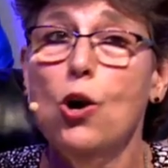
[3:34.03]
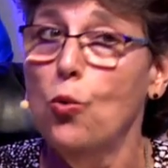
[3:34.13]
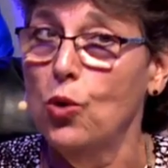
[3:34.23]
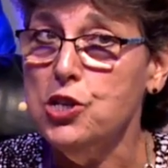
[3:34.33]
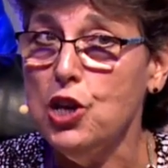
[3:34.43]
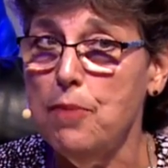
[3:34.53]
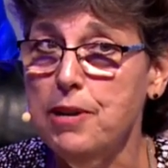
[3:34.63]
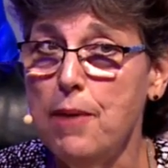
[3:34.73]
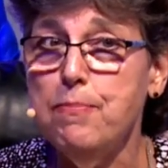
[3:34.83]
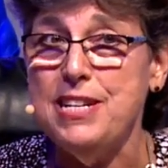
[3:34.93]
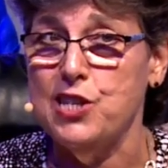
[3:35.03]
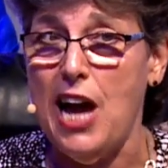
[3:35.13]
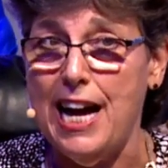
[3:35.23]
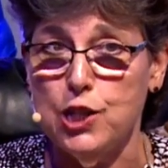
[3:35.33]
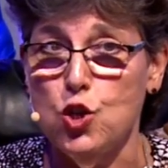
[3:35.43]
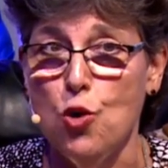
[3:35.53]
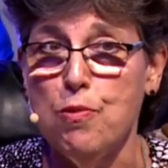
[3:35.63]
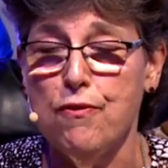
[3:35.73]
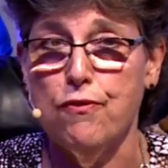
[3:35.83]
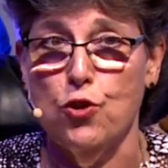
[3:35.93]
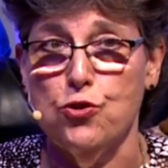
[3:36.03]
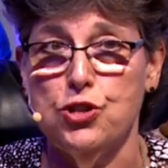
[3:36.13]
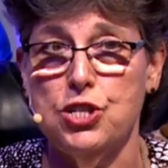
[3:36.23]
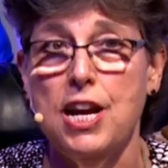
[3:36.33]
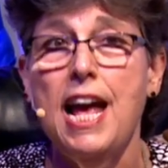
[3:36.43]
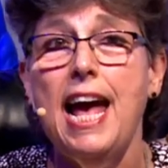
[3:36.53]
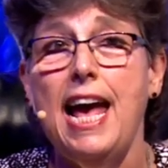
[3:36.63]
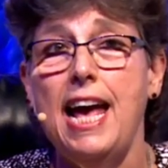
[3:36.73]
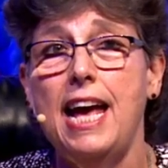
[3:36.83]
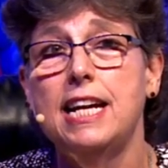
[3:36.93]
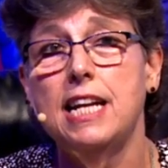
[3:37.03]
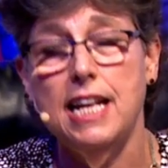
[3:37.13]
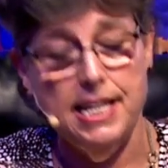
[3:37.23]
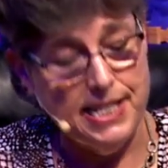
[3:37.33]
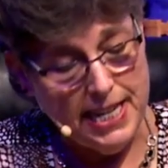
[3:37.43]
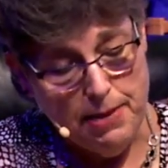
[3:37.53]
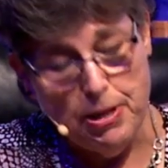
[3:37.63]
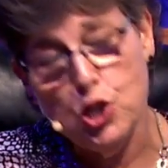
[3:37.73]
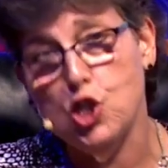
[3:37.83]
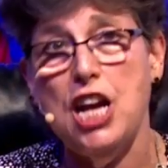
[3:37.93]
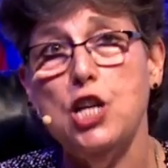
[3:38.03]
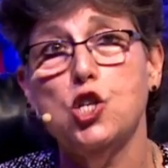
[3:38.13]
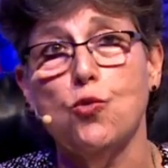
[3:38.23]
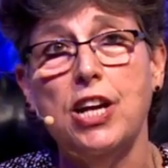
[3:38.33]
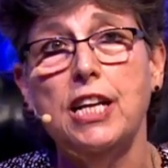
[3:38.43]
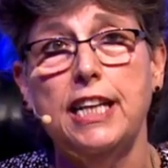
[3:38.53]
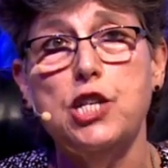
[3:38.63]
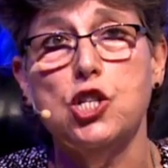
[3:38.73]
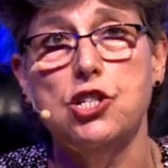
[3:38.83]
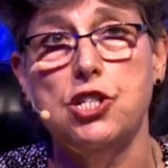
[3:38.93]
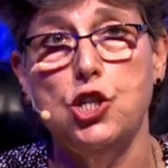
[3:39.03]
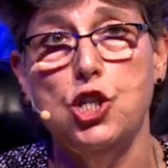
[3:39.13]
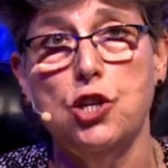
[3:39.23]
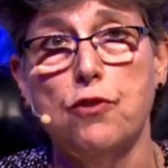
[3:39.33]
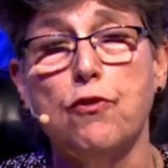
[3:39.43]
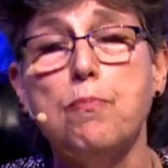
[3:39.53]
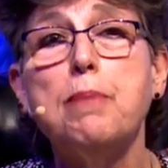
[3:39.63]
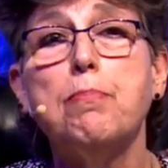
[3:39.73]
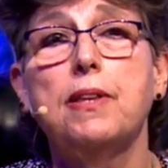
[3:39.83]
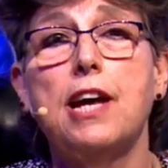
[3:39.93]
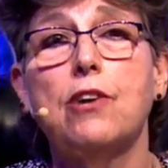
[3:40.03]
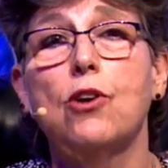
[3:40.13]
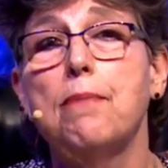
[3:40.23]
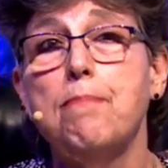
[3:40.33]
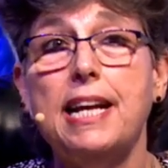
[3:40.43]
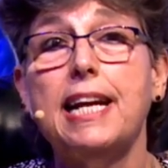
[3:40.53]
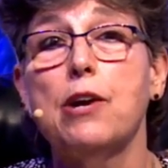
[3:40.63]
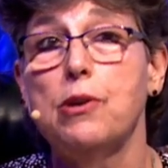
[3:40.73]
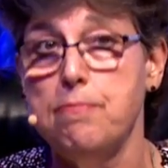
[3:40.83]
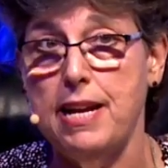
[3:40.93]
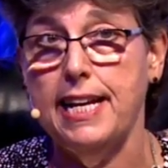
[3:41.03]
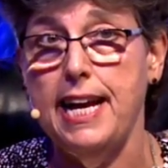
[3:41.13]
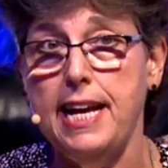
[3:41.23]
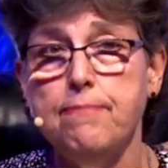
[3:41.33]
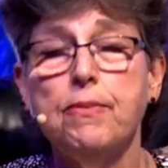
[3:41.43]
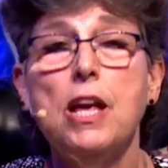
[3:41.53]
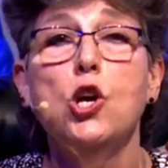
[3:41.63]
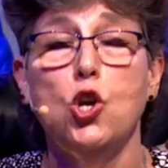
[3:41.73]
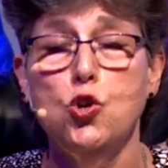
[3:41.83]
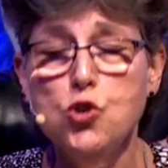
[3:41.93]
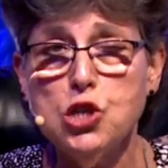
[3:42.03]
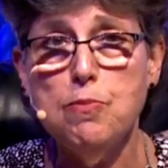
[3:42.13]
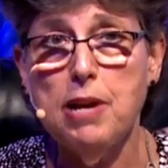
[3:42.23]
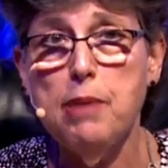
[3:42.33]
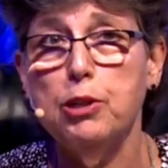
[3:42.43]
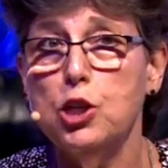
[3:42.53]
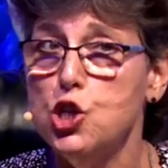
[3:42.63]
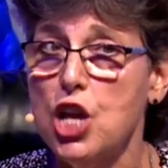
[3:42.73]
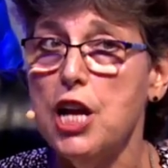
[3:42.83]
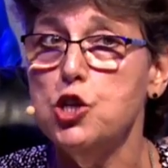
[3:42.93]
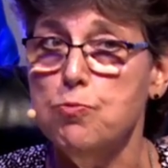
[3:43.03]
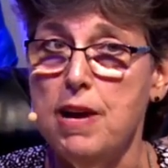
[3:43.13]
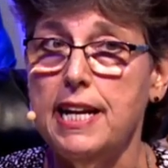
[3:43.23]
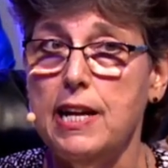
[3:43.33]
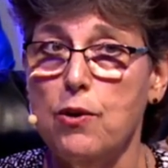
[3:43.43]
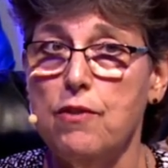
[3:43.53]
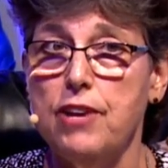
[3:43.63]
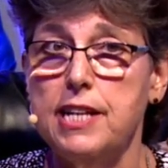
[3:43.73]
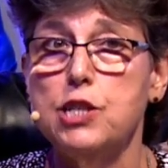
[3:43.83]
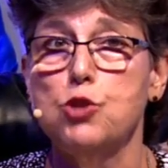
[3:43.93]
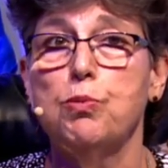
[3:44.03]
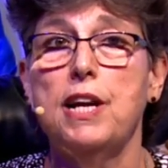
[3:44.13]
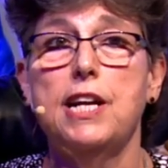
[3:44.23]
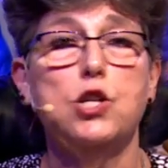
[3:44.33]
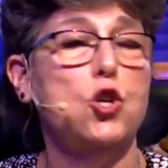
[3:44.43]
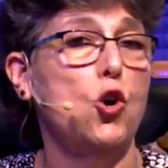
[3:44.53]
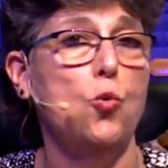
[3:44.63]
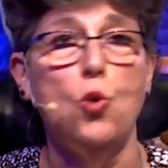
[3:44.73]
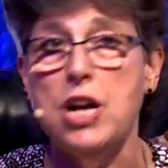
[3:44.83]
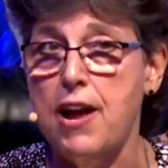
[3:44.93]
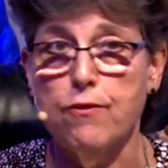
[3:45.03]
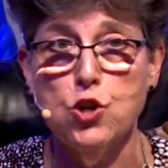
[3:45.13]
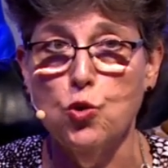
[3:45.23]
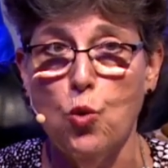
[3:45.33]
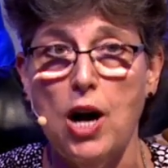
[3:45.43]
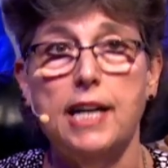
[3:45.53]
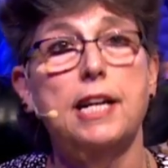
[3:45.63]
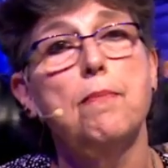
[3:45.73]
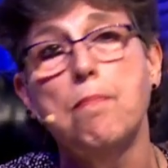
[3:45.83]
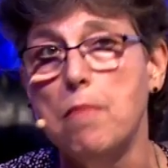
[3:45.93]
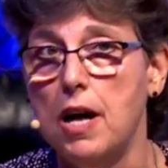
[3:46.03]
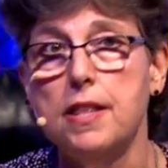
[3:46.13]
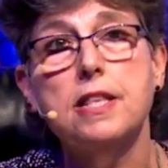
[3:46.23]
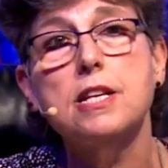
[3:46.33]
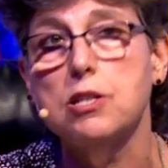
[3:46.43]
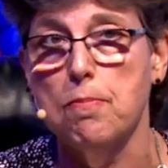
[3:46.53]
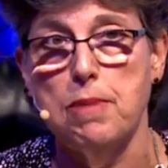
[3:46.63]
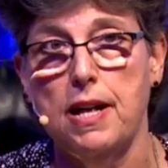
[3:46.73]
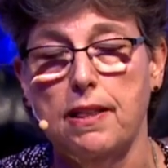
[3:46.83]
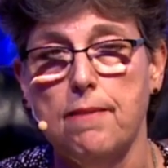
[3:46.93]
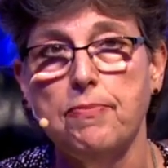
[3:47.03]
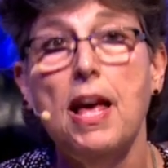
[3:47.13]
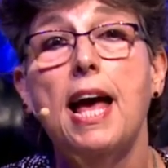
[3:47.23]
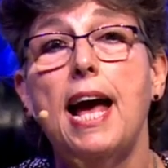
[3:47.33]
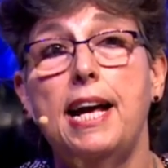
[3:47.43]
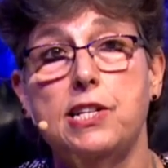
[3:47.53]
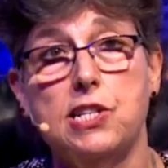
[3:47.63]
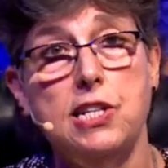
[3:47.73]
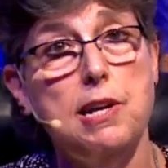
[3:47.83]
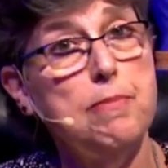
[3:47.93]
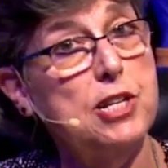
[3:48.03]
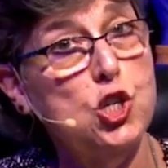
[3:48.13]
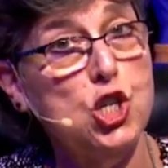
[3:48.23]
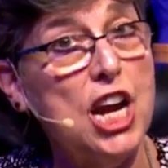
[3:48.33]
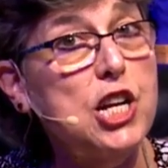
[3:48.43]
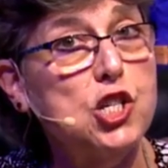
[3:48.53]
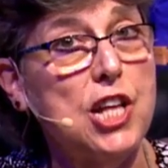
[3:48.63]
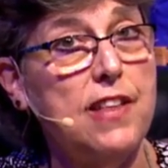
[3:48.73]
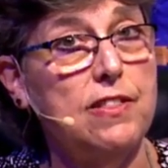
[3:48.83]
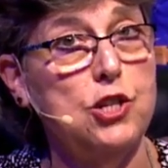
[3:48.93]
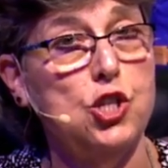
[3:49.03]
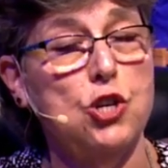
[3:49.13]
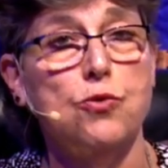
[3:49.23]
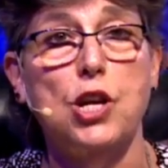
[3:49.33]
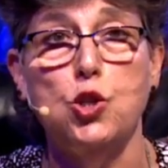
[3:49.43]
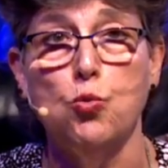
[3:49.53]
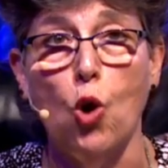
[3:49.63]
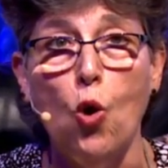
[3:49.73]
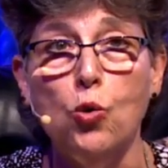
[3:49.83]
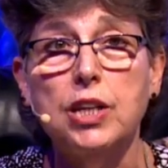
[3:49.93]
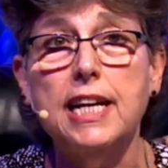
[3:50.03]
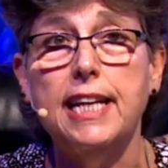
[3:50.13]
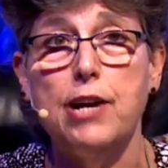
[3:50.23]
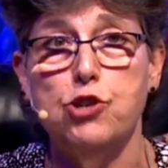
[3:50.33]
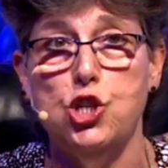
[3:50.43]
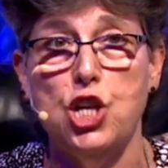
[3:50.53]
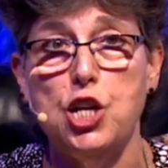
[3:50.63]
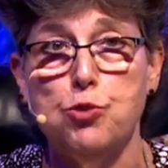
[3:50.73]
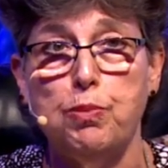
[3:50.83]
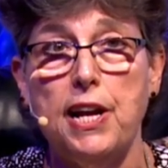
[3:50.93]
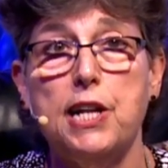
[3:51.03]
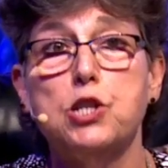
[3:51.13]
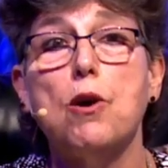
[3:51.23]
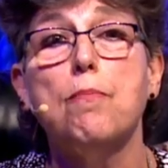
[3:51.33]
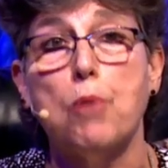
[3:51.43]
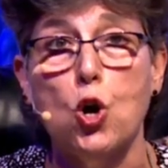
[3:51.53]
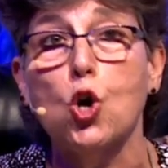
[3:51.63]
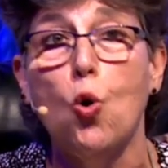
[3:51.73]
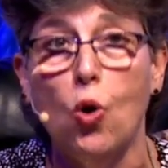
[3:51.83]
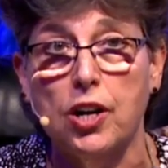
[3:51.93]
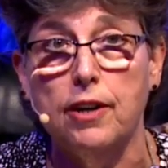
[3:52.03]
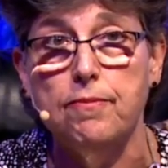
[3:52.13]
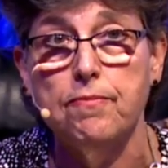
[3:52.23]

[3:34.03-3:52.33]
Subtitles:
What's coming up is October 1st, and CMS changed the regulations this year for people that are on Medicare and Medicaid. You used to be able to change Medicare Advantage plans whenever you wanted, month to month, and CMS changed that this year that you were only allowed to change plans per quarter,